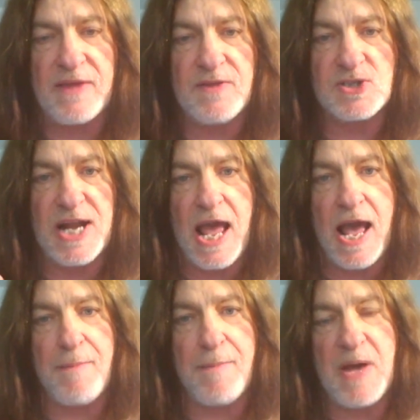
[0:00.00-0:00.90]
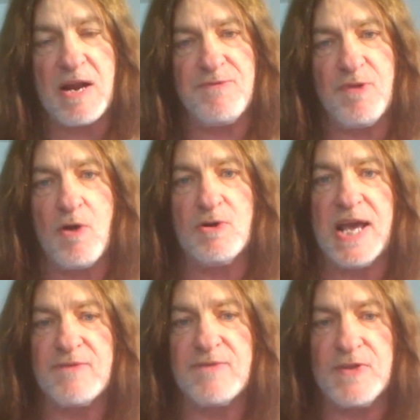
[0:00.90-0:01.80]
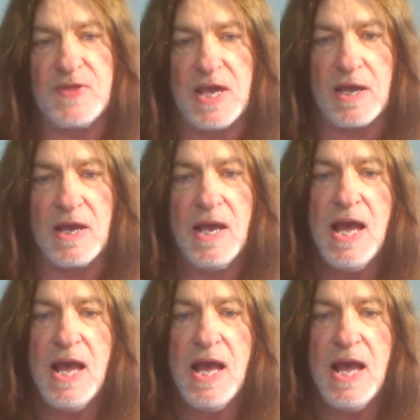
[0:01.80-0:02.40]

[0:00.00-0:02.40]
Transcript: and there's an ebb and a flow to everything